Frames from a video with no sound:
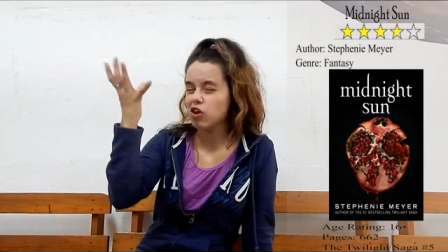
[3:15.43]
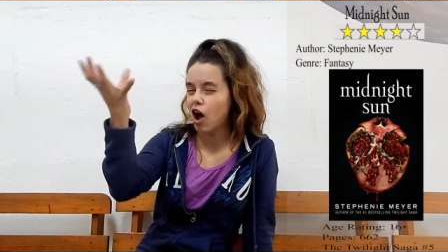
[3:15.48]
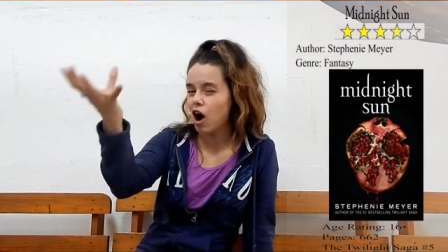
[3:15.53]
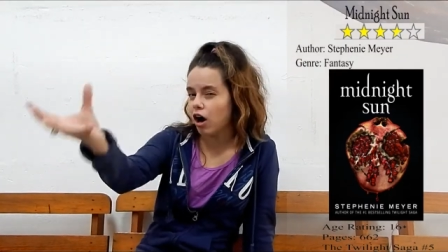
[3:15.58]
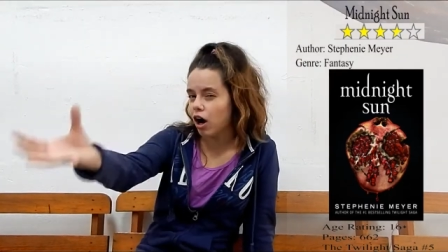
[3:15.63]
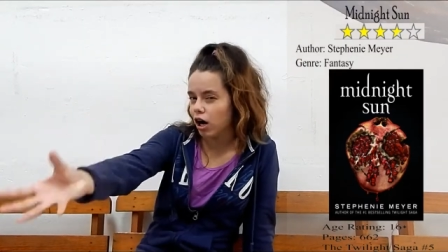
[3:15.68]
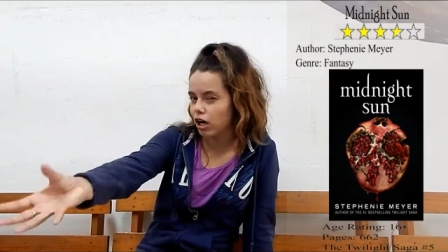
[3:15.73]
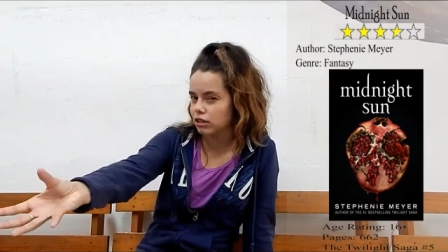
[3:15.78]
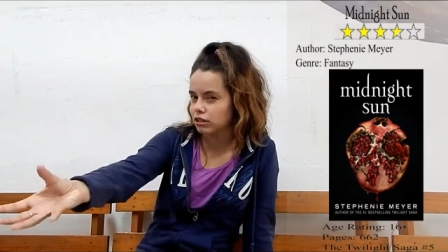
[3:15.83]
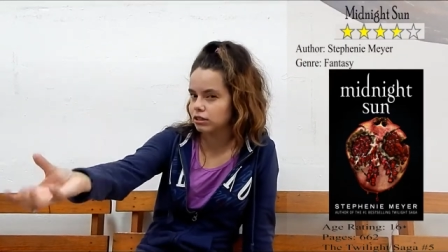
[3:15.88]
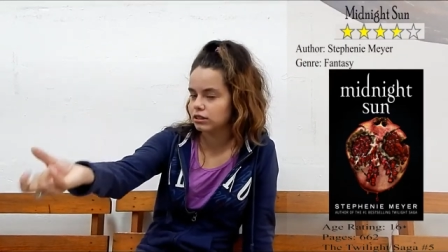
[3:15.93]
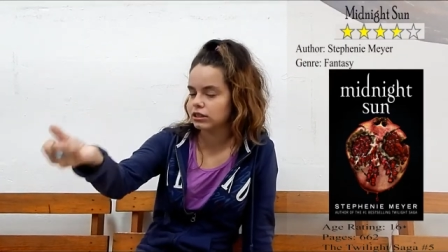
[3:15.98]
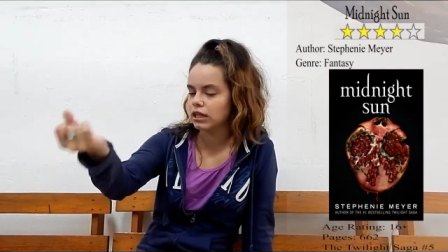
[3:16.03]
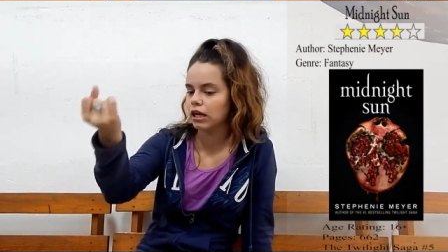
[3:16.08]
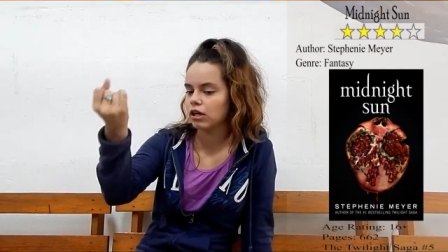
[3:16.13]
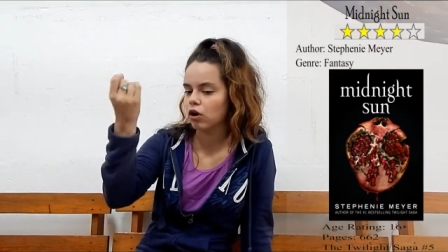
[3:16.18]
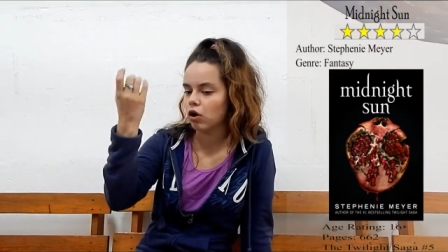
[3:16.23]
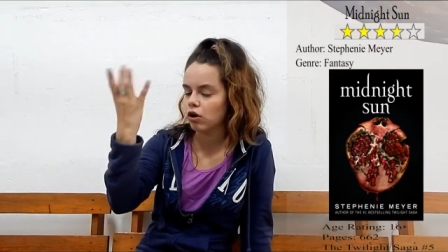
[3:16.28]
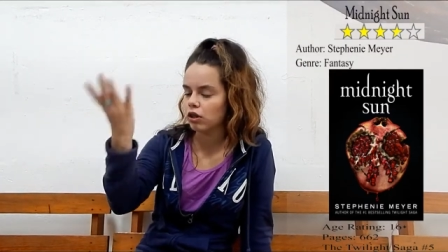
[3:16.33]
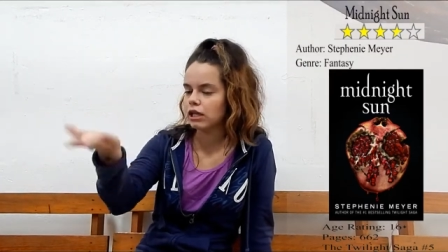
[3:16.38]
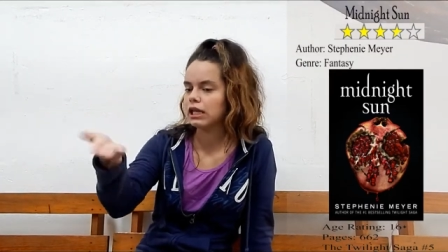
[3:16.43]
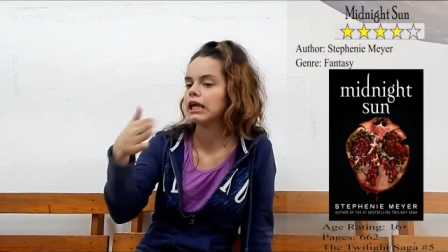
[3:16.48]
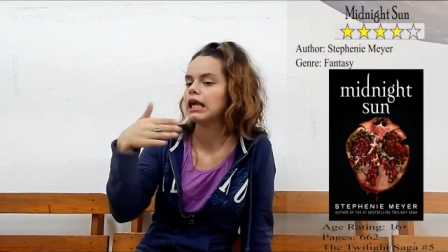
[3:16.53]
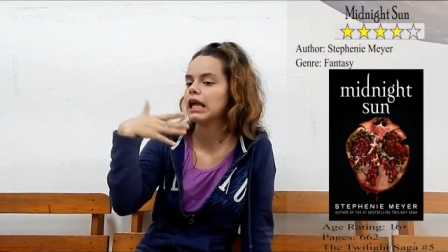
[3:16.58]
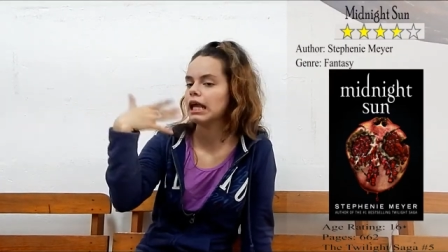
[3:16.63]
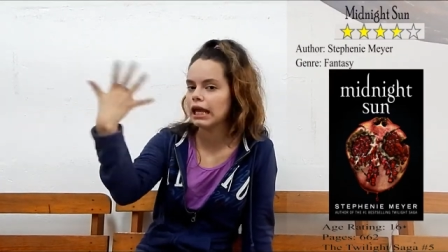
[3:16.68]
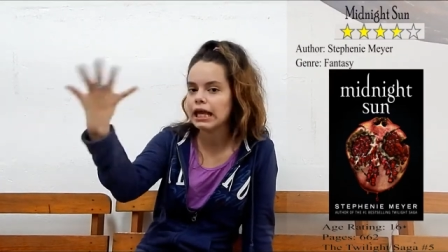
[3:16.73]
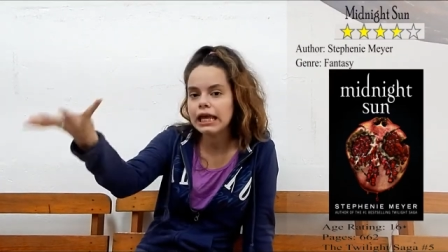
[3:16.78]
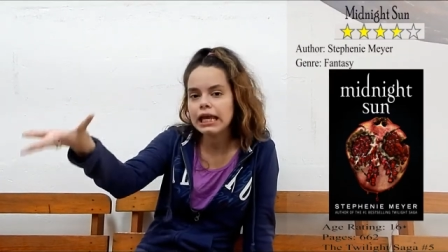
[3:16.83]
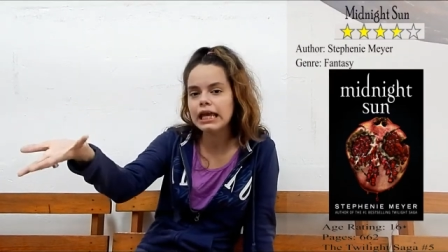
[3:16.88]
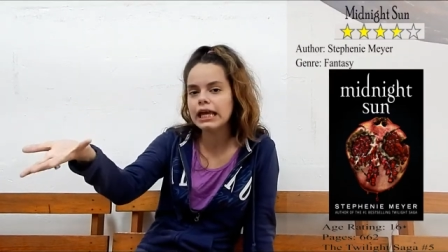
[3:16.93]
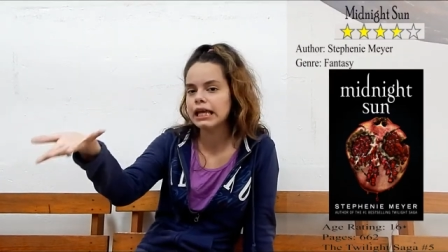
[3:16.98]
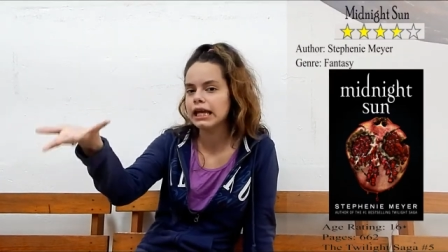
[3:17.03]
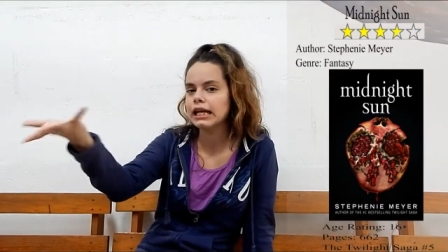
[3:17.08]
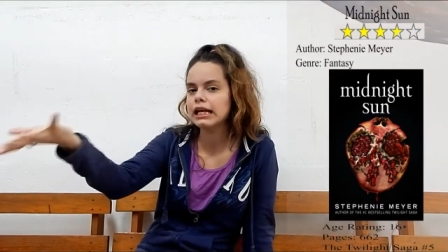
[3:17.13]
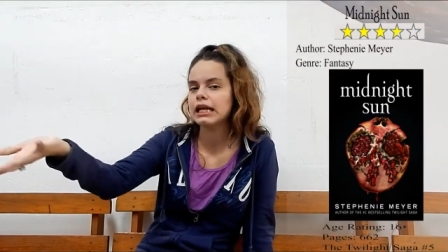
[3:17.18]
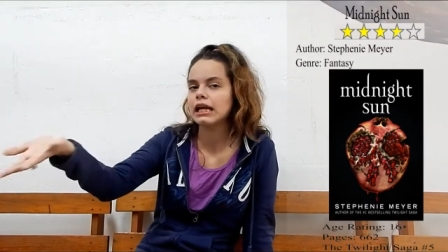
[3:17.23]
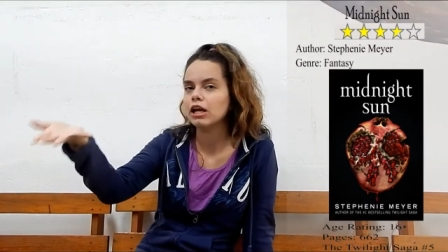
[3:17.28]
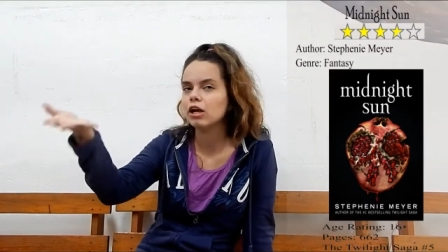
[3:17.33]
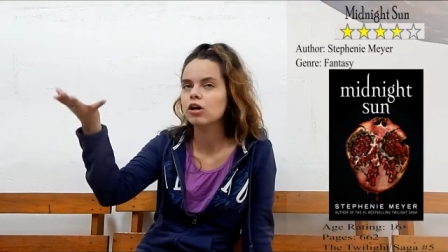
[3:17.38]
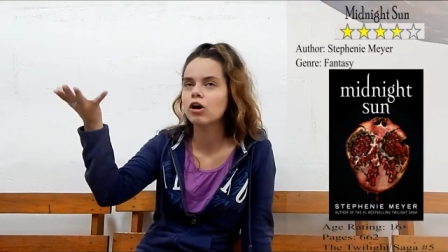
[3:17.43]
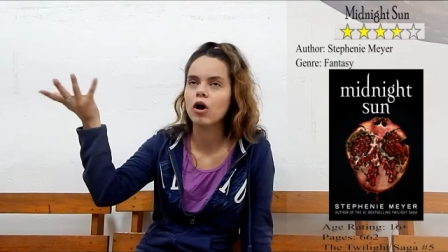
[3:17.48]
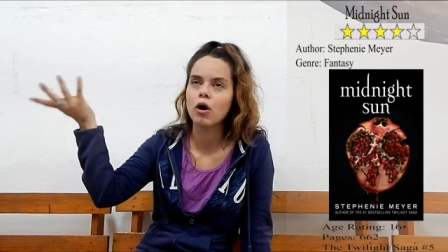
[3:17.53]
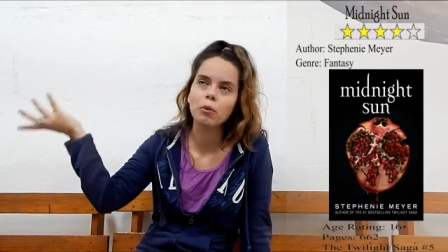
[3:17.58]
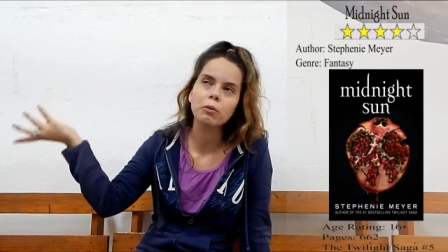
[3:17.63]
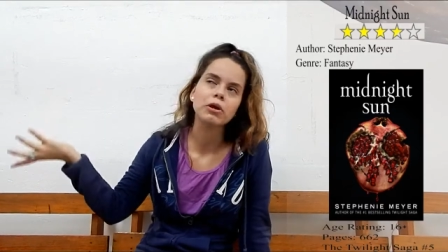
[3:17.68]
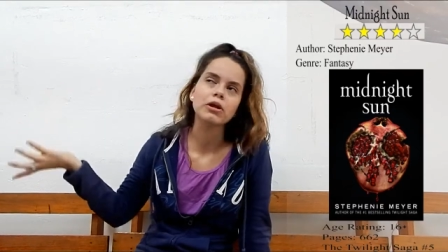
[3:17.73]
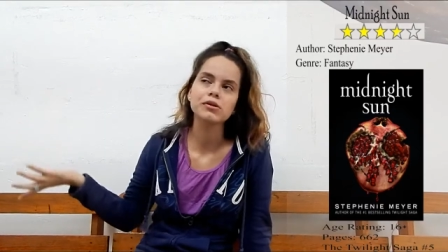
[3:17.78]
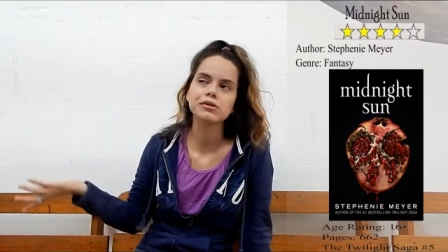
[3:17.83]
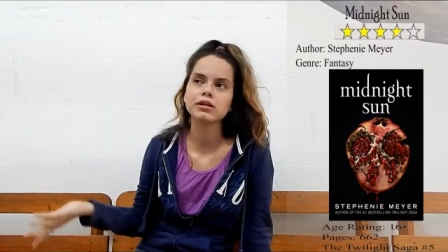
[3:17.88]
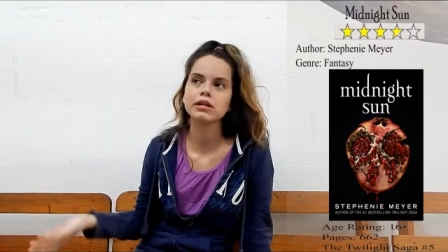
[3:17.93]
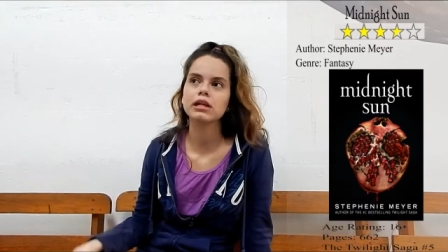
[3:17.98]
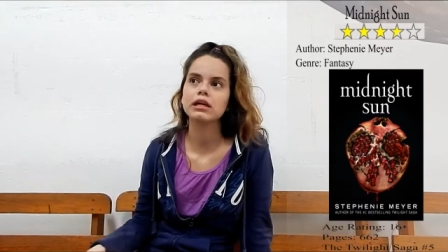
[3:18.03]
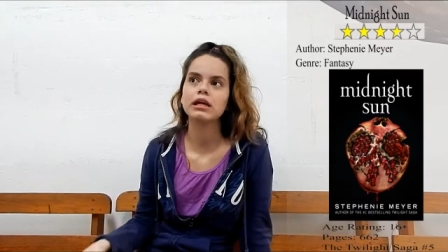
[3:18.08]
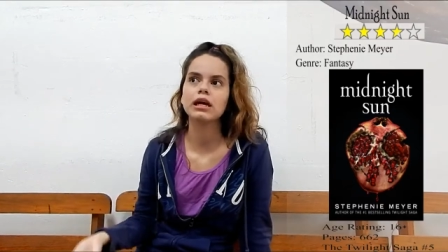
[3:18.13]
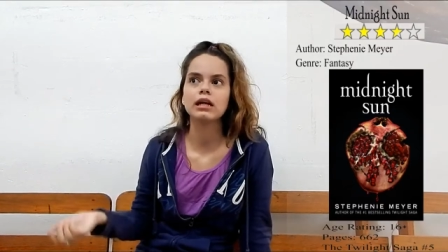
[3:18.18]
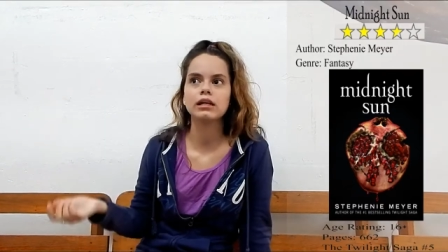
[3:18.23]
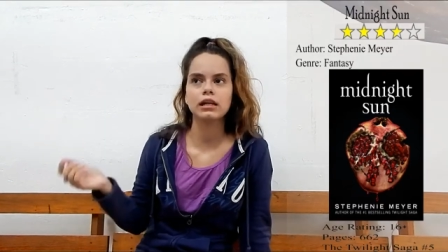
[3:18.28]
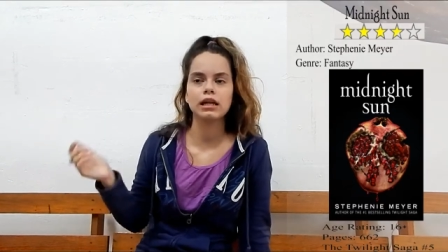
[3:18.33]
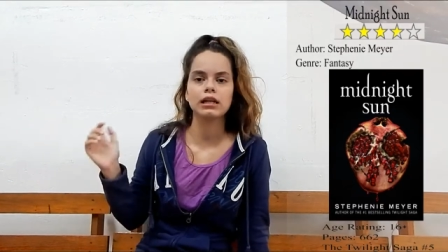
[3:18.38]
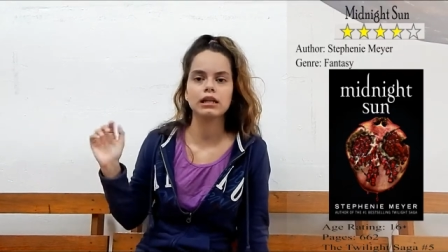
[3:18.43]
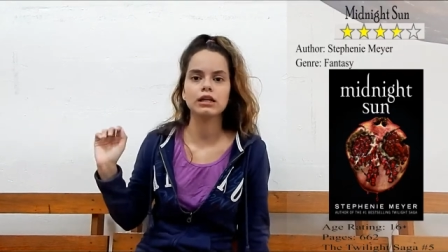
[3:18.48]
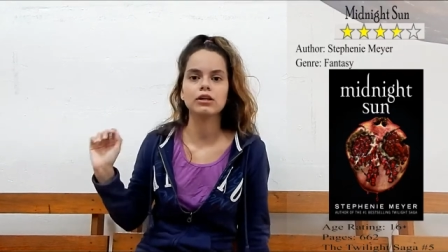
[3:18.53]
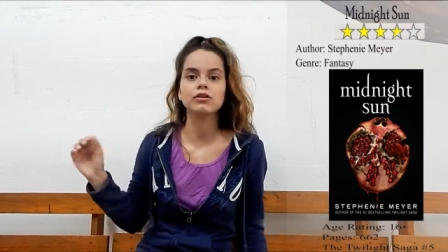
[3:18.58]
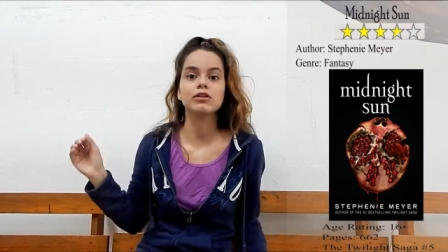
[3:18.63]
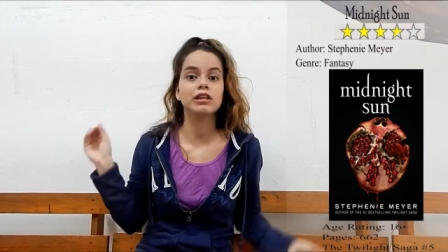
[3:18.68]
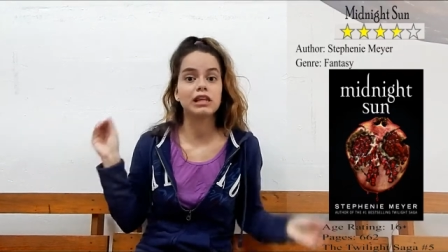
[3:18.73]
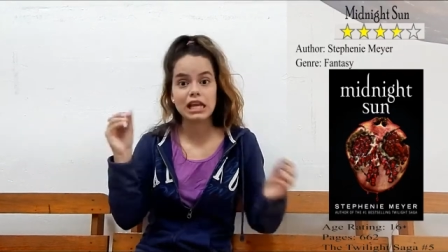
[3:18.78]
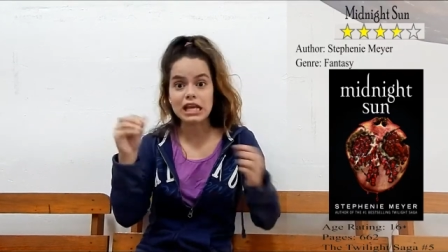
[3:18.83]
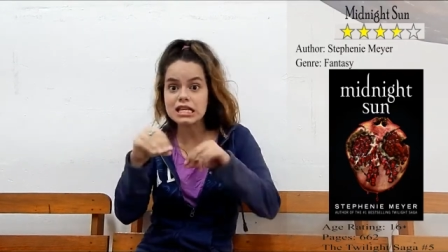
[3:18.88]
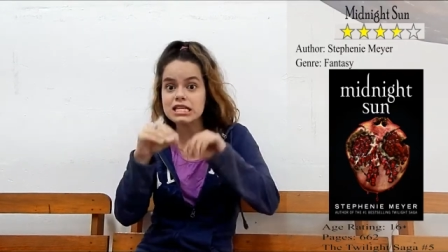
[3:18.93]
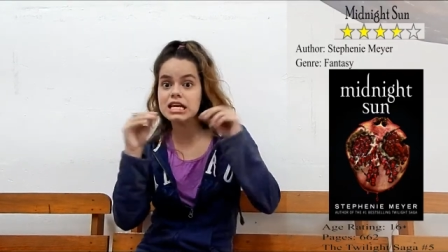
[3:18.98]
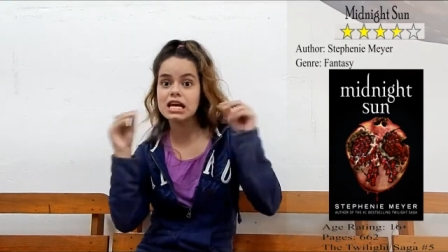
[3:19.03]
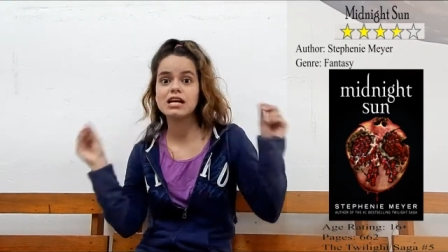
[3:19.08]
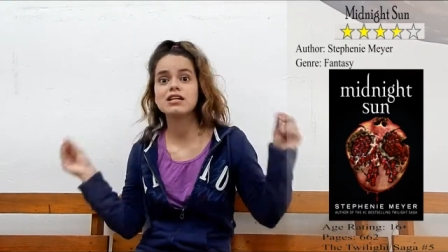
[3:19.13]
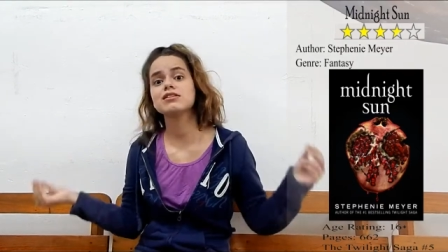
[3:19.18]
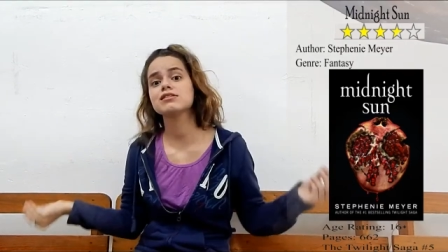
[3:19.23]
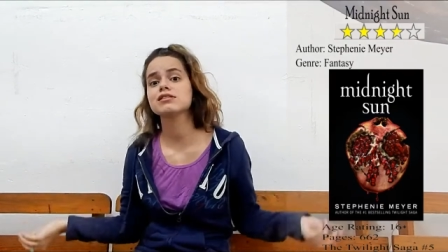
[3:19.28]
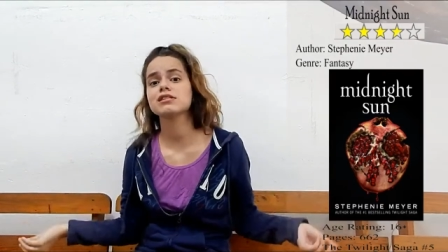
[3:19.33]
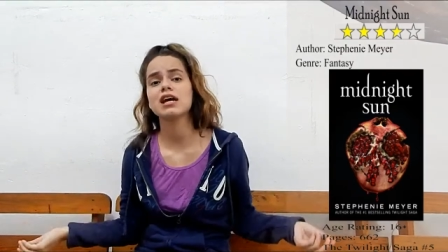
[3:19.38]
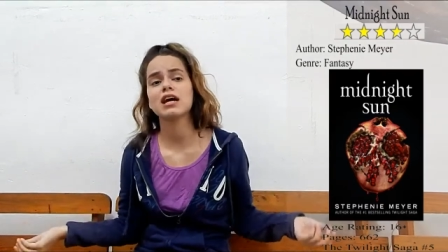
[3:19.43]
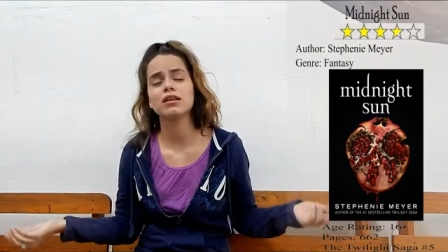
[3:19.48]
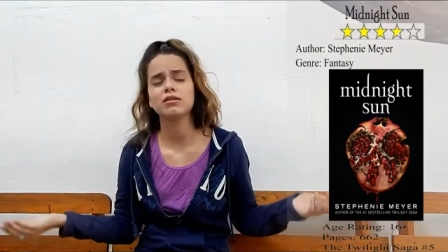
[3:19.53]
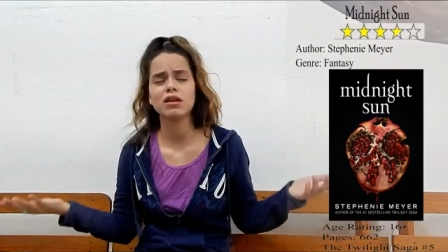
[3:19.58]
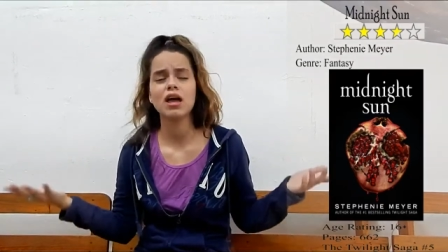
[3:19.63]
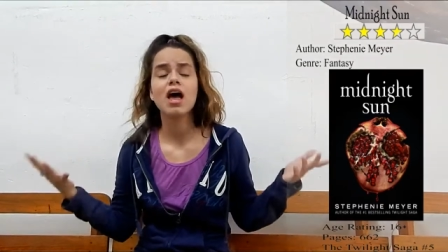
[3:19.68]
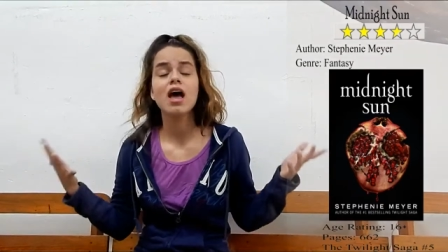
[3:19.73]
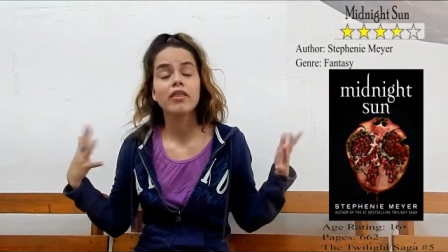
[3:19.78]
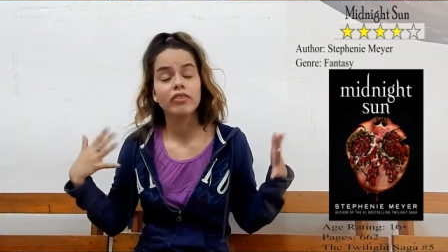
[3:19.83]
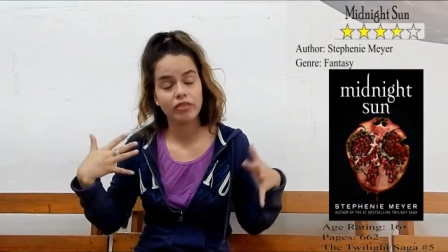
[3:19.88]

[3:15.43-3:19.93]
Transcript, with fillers: thoughts that only he can hear obviously and the little details that